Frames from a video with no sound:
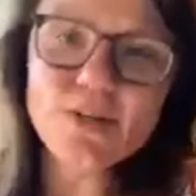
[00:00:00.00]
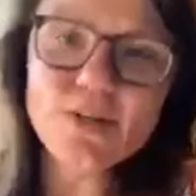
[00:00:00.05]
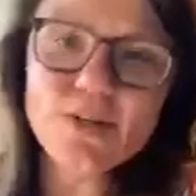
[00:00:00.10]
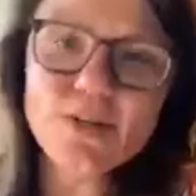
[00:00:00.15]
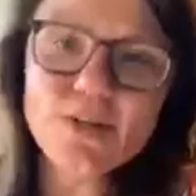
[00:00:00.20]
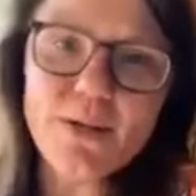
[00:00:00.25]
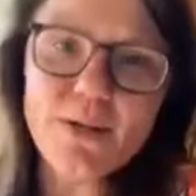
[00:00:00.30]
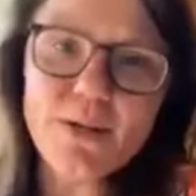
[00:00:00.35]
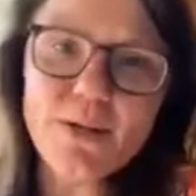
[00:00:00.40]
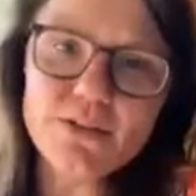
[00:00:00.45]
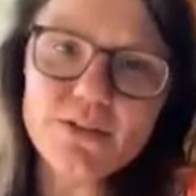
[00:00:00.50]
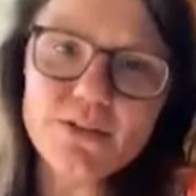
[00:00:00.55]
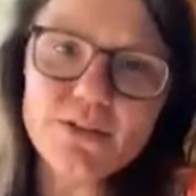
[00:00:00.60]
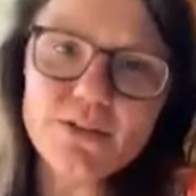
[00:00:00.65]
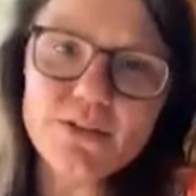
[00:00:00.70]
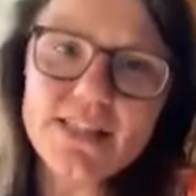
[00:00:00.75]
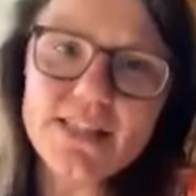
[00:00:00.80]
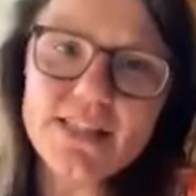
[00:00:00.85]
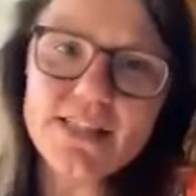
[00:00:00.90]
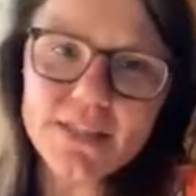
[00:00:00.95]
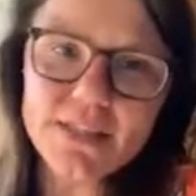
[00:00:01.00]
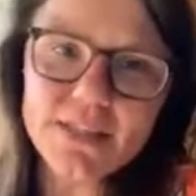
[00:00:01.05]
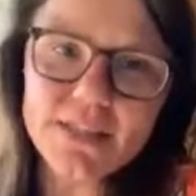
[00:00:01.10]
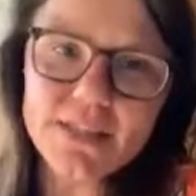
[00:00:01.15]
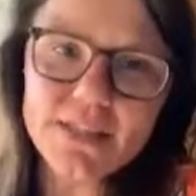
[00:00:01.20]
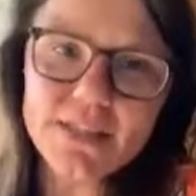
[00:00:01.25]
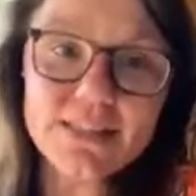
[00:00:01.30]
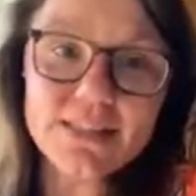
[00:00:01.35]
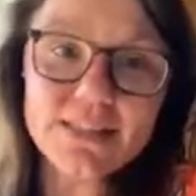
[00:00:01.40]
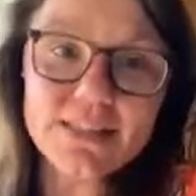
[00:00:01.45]
about your septic
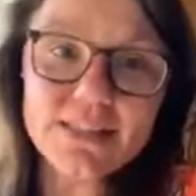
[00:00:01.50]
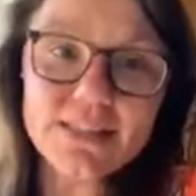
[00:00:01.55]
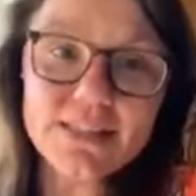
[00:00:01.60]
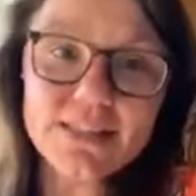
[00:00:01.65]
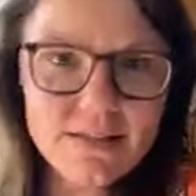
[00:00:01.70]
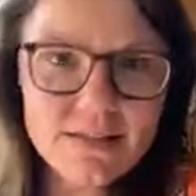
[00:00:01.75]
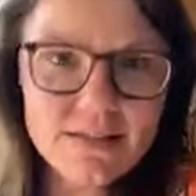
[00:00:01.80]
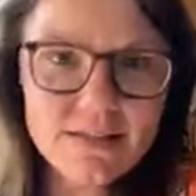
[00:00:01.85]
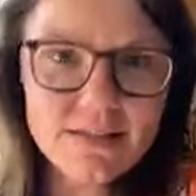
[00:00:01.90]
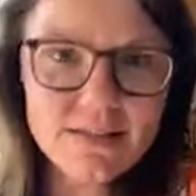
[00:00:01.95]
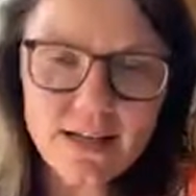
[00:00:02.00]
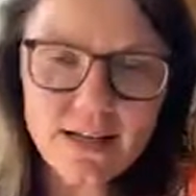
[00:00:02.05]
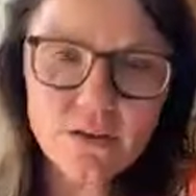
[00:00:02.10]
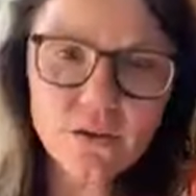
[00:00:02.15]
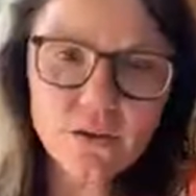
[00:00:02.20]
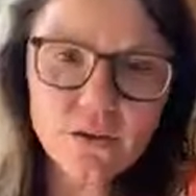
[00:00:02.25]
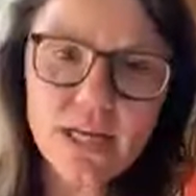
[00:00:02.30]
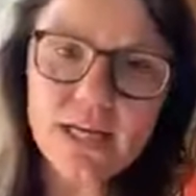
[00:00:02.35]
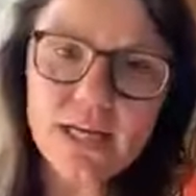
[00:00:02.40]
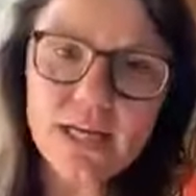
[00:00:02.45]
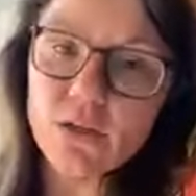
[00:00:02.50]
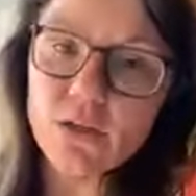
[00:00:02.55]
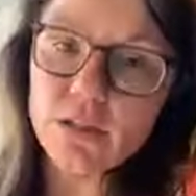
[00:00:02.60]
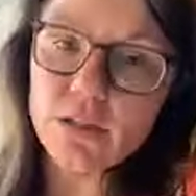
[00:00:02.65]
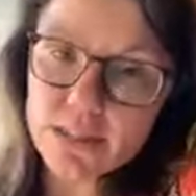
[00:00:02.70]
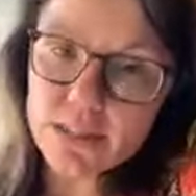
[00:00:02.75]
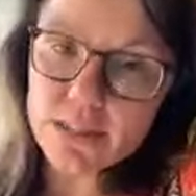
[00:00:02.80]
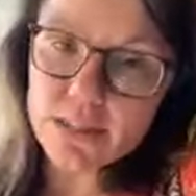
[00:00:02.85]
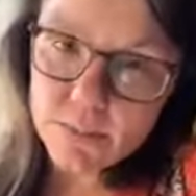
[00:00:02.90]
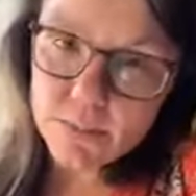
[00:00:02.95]
inspections and saying okay could
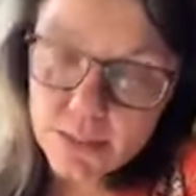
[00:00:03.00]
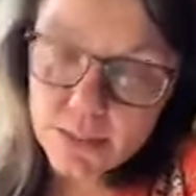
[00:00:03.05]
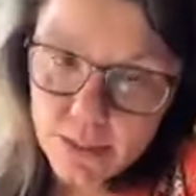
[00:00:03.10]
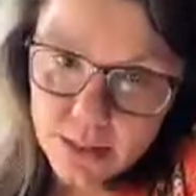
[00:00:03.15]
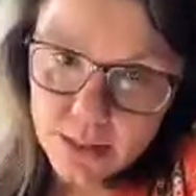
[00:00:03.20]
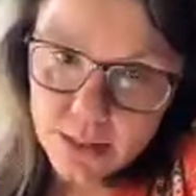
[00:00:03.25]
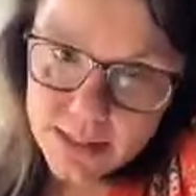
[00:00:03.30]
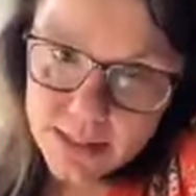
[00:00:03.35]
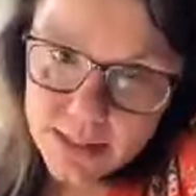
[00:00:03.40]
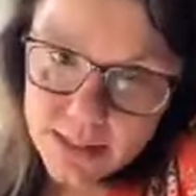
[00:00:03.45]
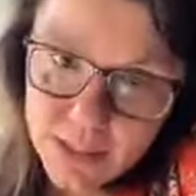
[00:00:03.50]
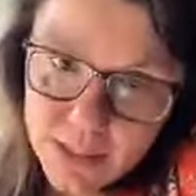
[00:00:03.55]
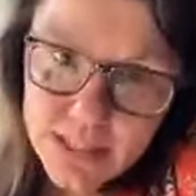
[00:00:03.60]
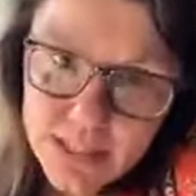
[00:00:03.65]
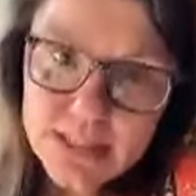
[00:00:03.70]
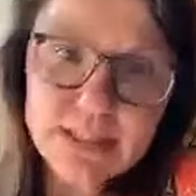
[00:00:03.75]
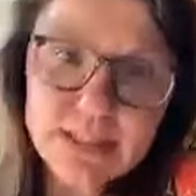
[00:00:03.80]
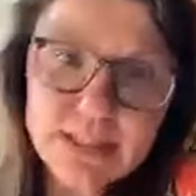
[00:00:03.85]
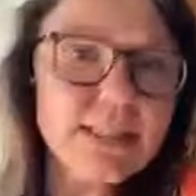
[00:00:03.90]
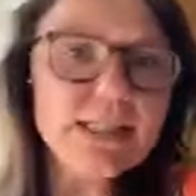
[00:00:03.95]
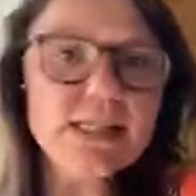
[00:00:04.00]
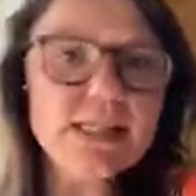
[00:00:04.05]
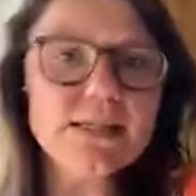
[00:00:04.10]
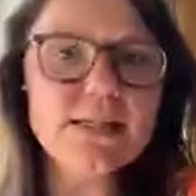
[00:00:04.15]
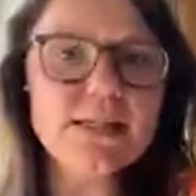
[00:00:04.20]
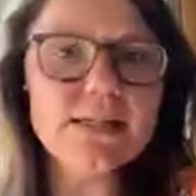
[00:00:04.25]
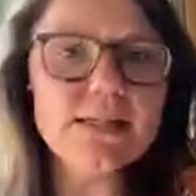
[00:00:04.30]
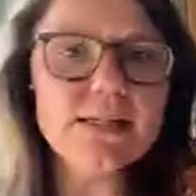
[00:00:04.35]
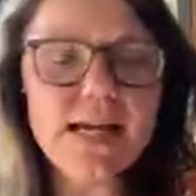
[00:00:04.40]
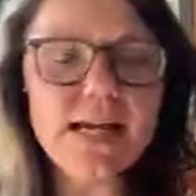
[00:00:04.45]
this be
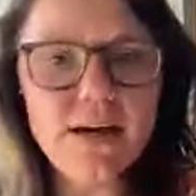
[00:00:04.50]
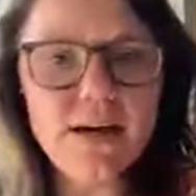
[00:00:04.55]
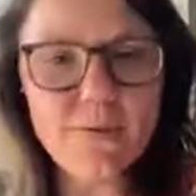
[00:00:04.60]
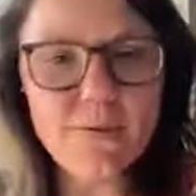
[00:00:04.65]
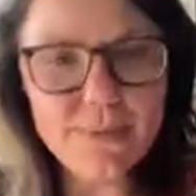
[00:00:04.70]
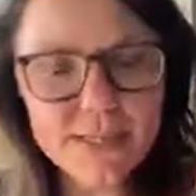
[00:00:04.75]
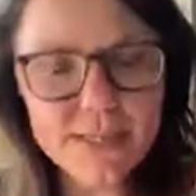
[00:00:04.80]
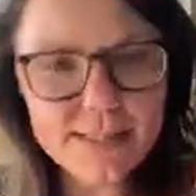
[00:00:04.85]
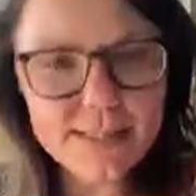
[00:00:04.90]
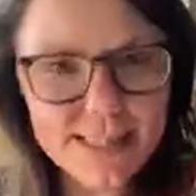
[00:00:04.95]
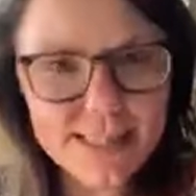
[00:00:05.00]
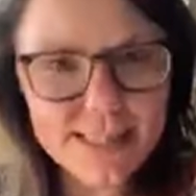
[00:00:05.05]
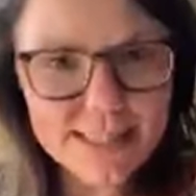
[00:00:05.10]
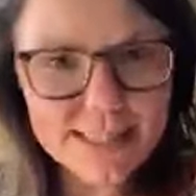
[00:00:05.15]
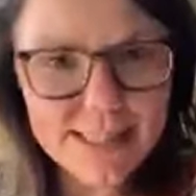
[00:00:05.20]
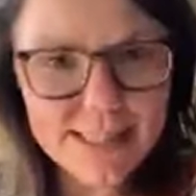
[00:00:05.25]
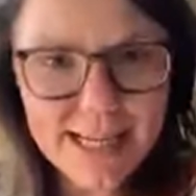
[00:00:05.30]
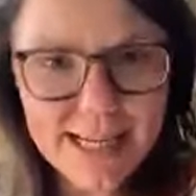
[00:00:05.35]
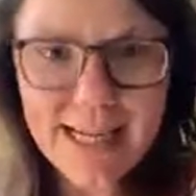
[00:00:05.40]
expanded how big is the